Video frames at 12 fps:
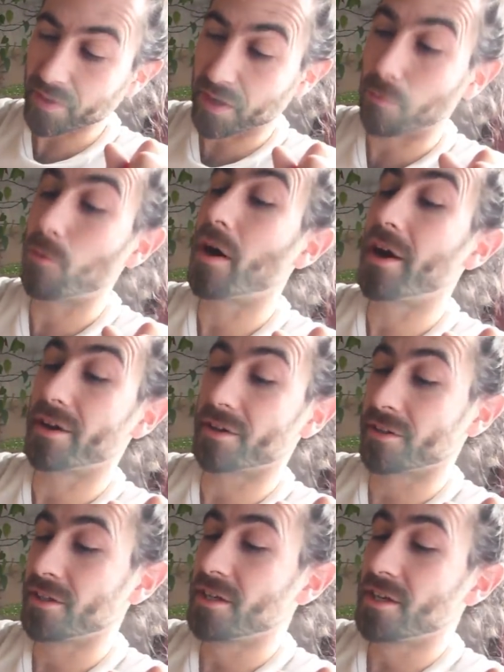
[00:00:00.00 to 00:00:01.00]
a
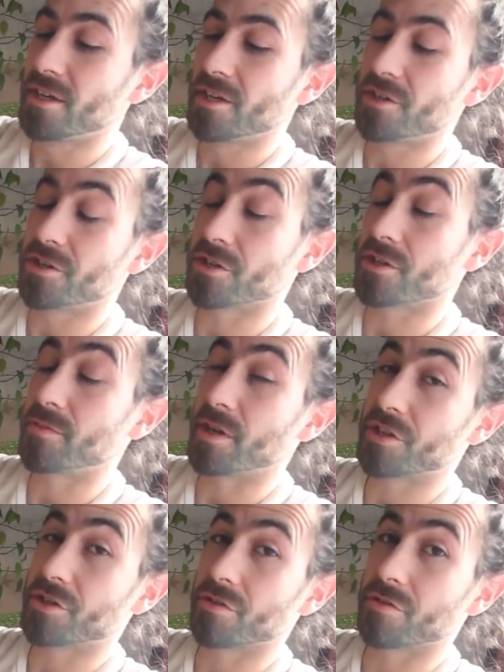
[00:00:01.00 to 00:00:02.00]
while, just to
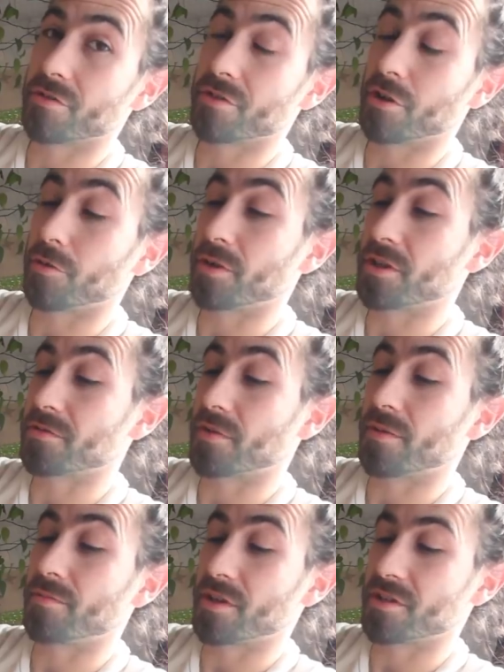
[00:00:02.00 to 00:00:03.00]
make sure nobody's
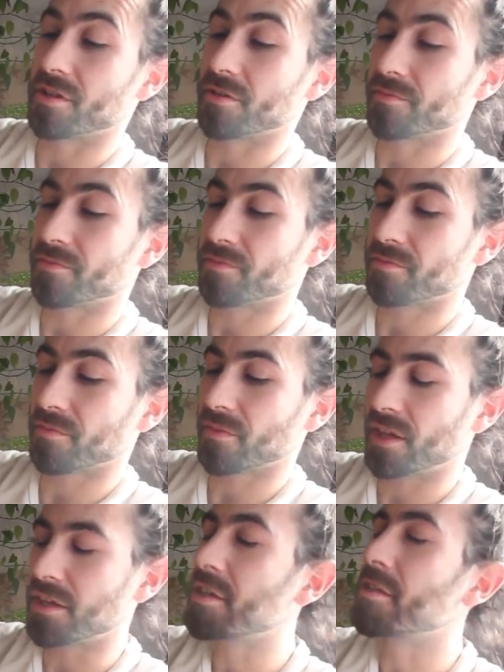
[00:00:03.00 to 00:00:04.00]
went missing.
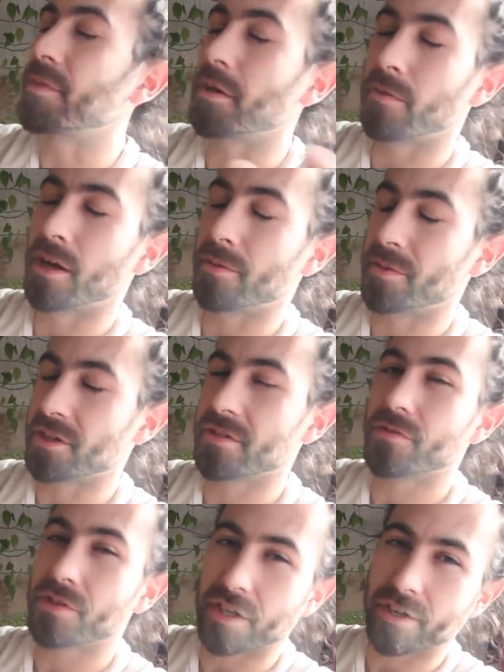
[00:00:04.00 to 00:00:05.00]
It needs to be a while because
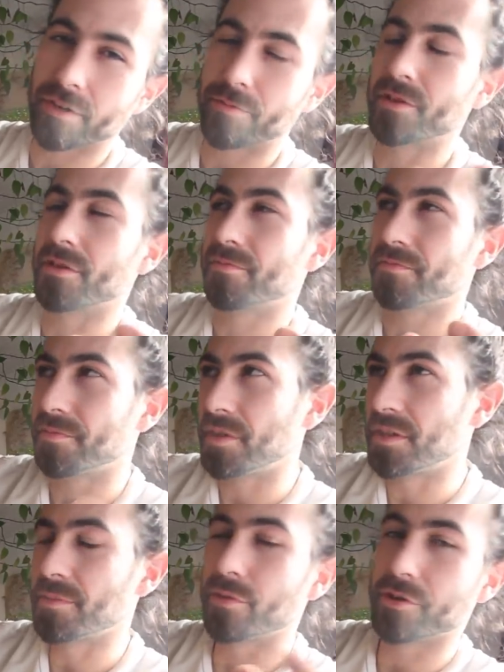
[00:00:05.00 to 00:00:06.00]
if you set it up in the
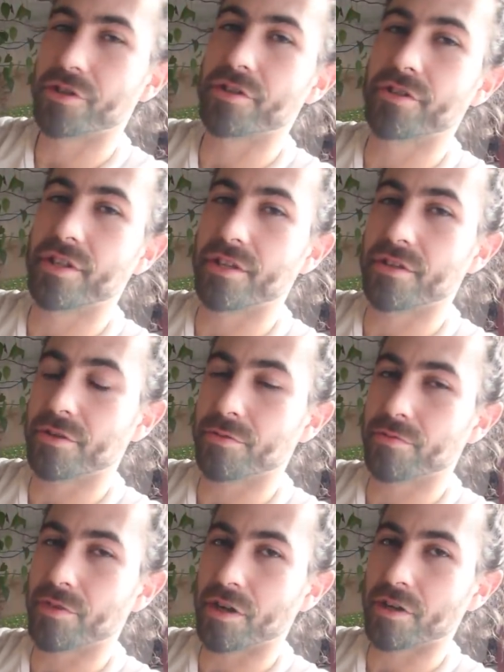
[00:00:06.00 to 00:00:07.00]
in the bushes, then
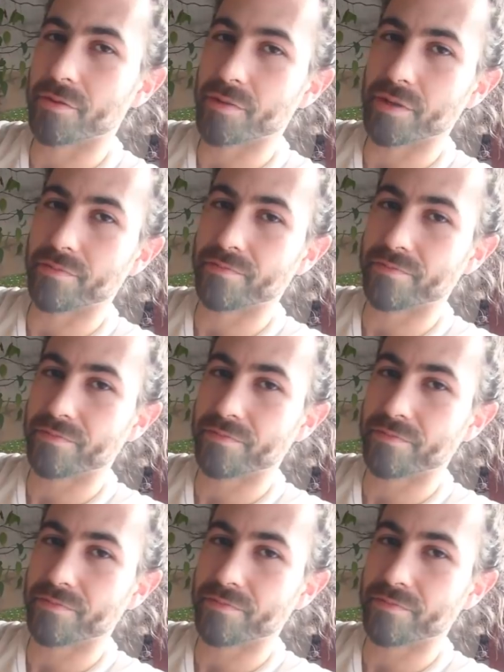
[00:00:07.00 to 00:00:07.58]
you're not going to be